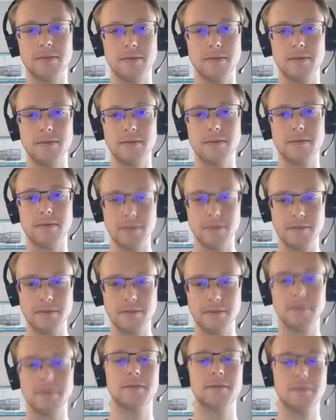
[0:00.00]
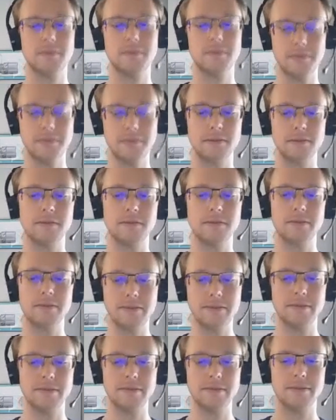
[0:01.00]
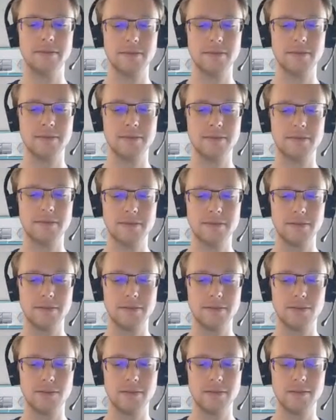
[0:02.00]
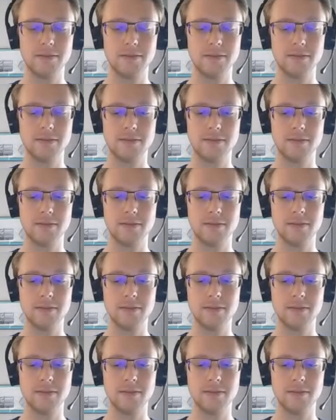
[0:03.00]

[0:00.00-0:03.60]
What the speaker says: (not speaking)